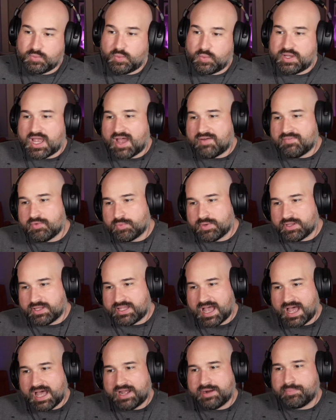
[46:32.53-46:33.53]
We haven't really
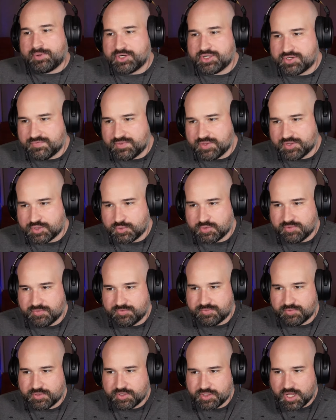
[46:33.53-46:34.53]
had a bunch of the sort
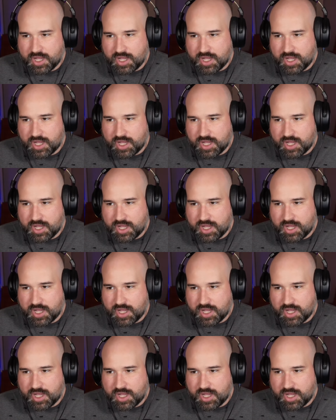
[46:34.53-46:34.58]
of,